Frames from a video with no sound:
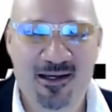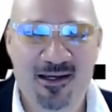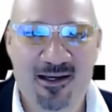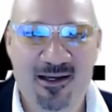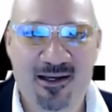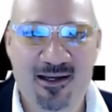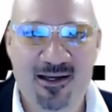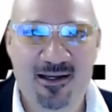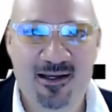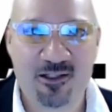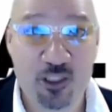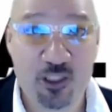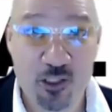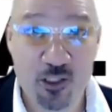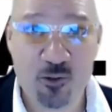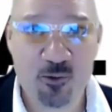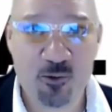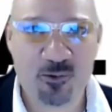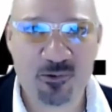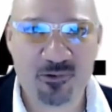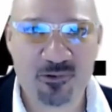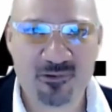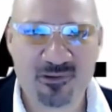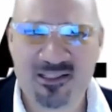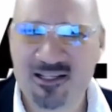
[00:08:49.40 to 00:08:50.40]
know
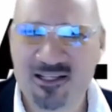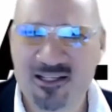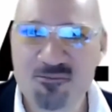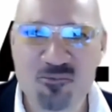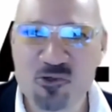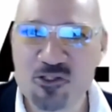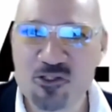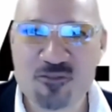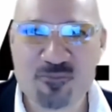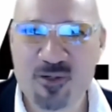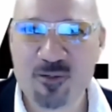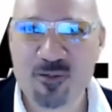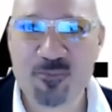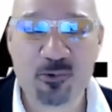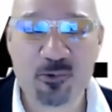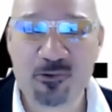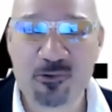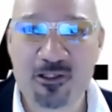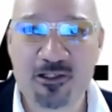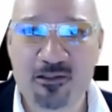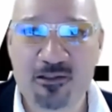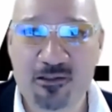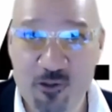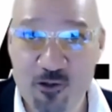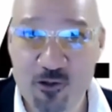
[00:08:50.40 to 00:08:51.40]
that most people are
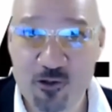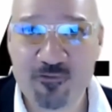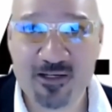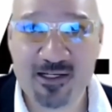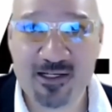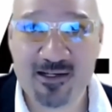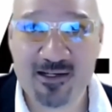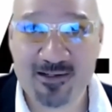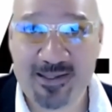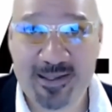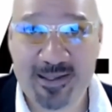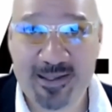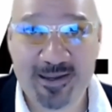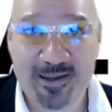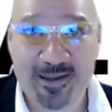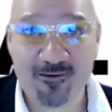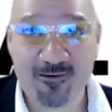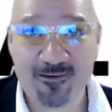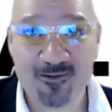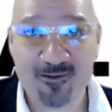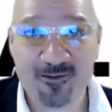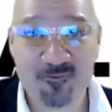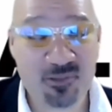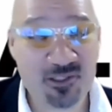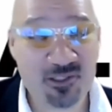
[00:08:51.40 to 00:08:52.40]
loving and
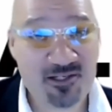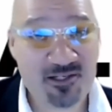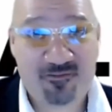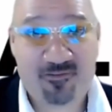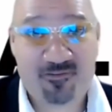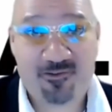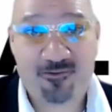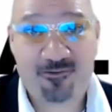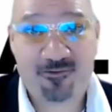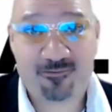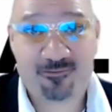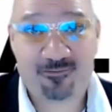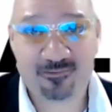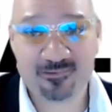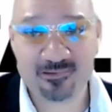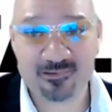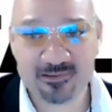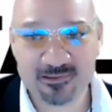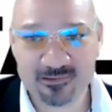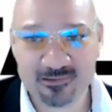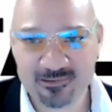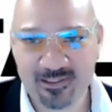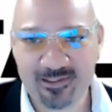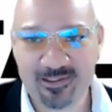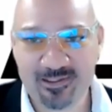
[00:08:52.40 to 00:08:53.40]
caring, but if you
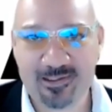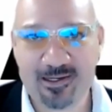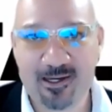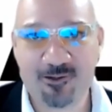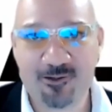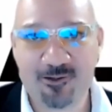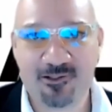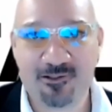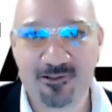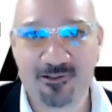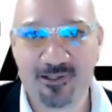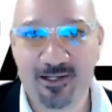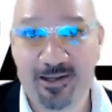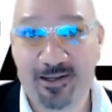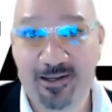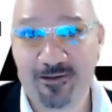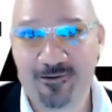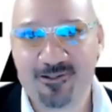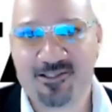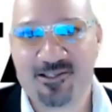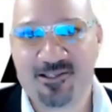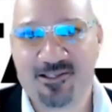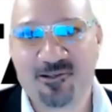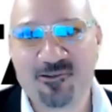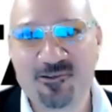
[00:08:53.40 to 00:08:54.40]
encounter
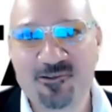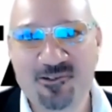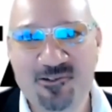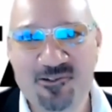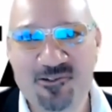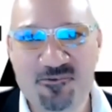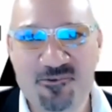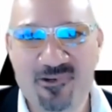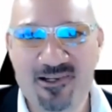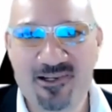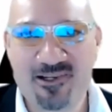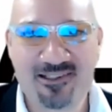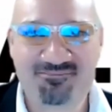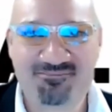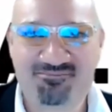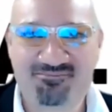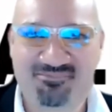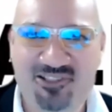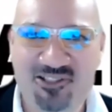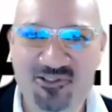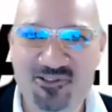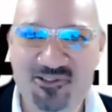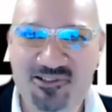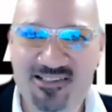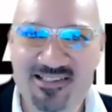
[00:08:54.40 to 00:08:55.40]
haters along your way,
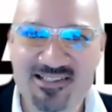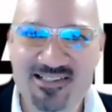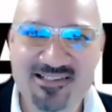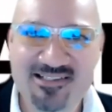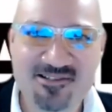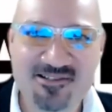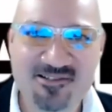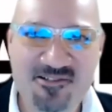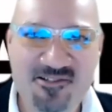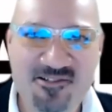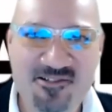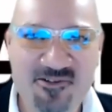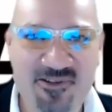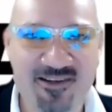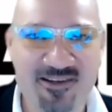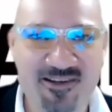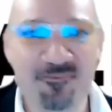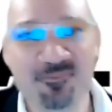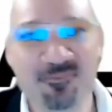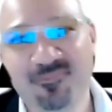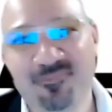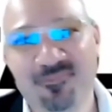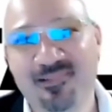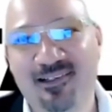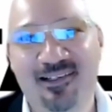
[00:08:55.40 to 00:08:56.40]
don't listen to them.
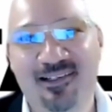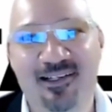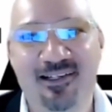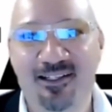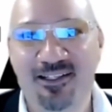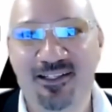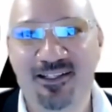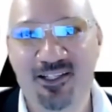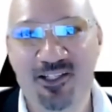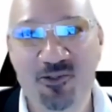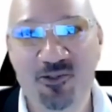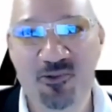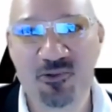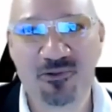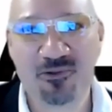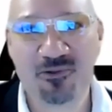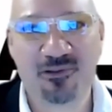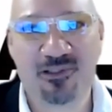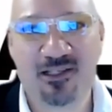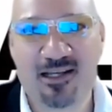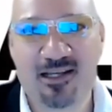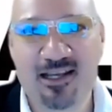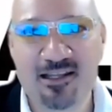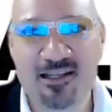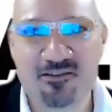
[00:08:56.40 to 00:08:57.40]
You
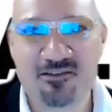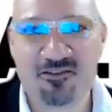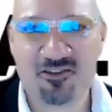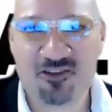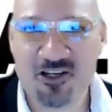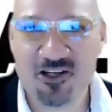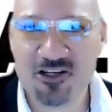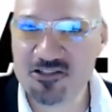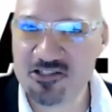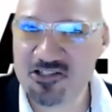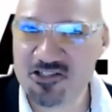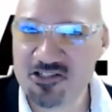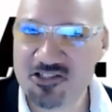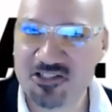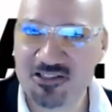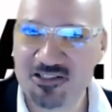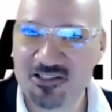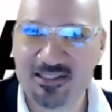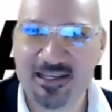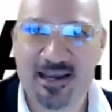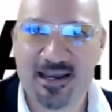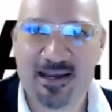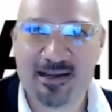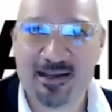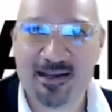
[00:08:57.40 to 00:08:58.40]
can touch the
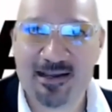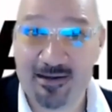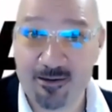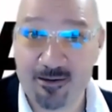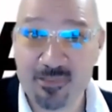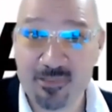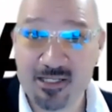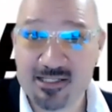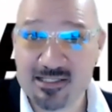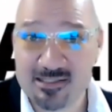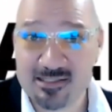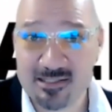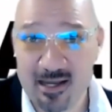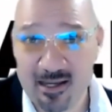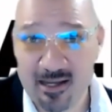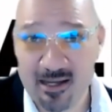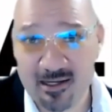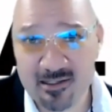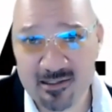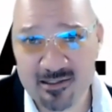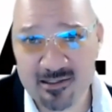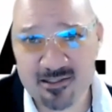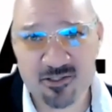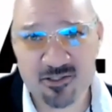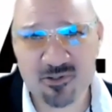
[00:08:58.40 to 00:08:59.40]
academic
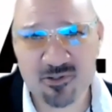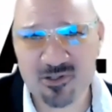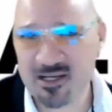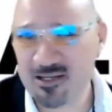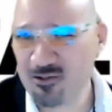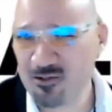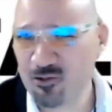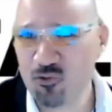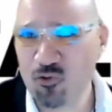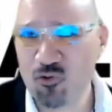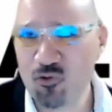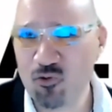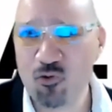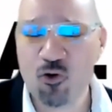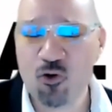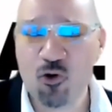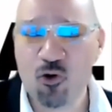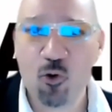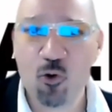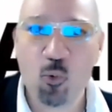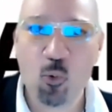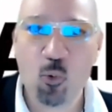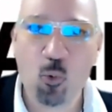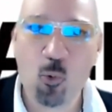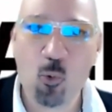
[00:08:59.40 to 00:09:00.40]
skies. You can do
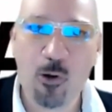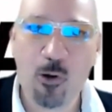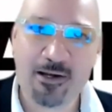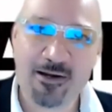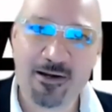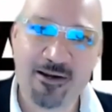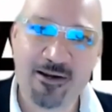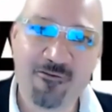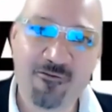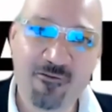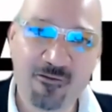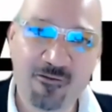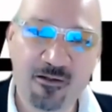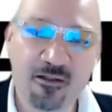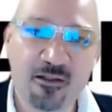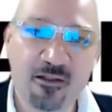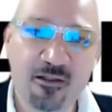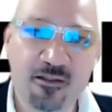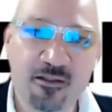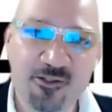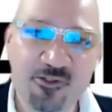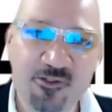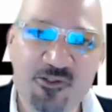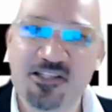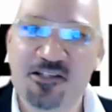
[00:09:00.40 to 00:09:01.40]
whatever
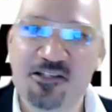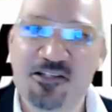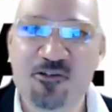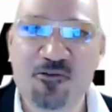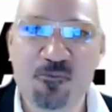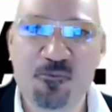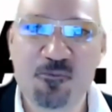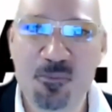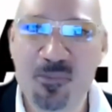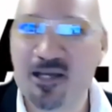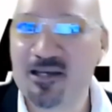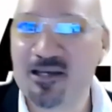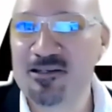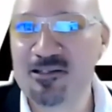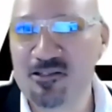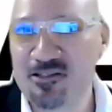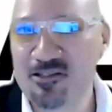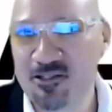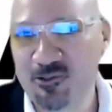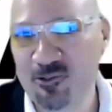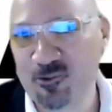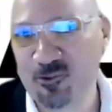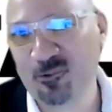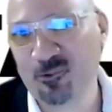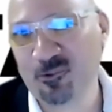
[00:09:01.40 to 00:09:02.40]
you set your mind
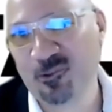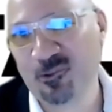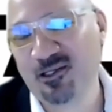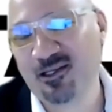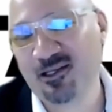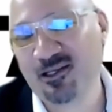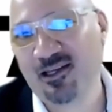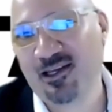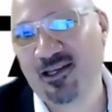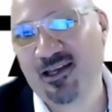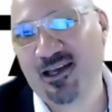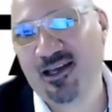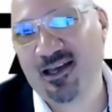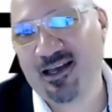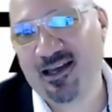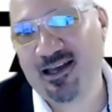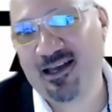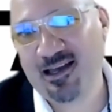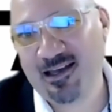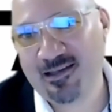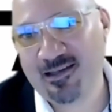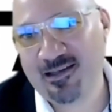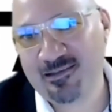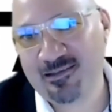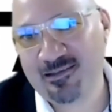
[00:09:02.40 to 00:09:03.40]
to. And